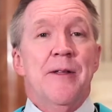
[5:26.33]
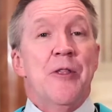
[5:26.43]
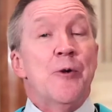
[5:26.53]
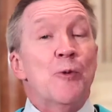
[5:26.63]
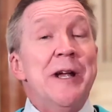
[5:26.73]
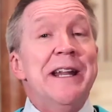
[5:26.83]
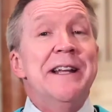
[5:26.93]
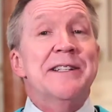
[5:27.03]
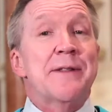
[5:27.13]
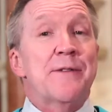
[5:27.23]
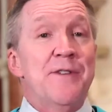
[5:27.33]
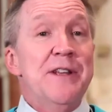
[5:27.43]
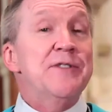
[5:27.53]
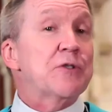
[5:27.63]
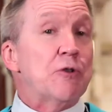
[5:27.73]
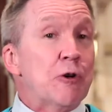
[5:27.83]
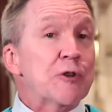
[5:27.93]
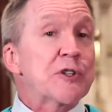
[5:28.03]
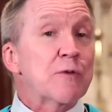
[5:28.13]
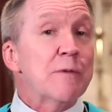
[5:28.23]
The readings of the feast
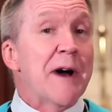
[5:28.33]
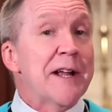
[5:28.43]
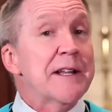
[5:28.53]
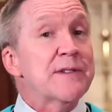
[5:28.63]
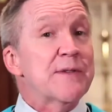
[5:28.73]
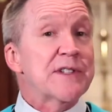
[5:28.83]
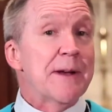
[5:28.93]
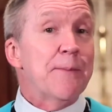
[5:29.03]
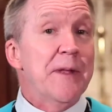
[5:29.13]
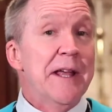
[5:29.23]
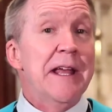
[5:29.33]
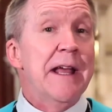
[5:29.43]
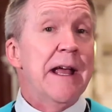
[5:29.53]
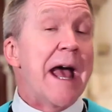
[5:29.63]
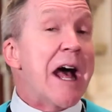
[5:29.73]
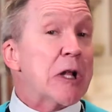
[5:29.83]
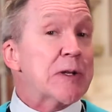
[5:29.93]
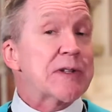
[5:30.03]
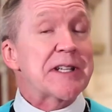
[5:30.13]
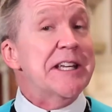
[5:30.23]
also remind us of something
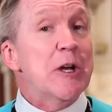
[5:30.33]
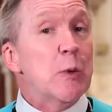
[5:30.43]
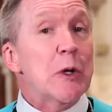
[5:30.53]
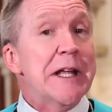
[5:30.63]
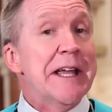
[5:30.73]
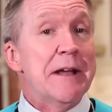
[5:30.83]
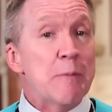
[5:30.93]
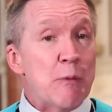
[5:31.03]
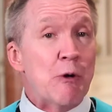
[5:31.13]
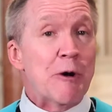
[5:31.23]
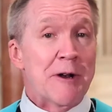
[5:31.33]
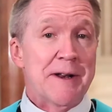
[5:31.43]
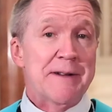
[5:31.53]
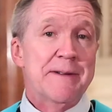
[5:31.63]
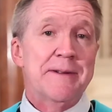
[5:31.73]
else equally important.